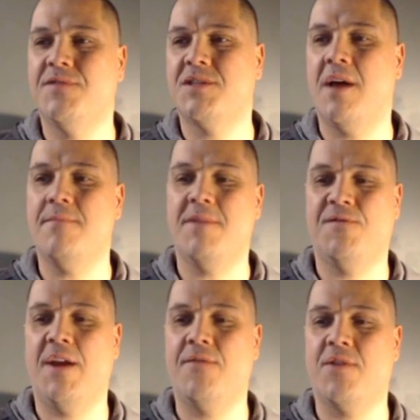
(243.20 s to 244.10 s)
not my
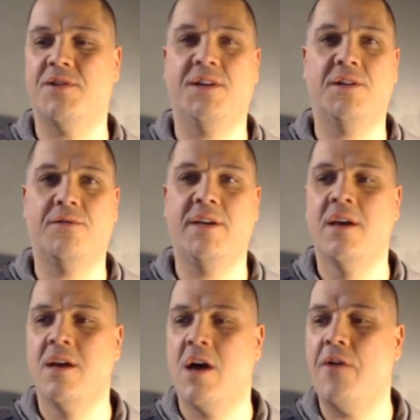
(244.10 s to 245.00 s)
favorite artillery.
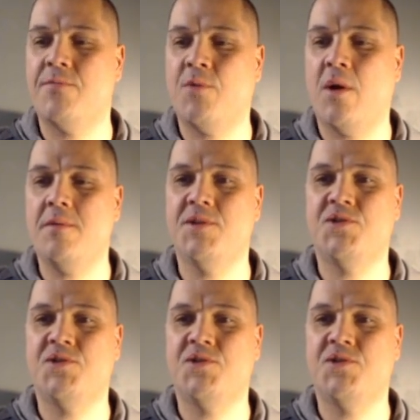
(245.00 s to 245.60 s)
I would probably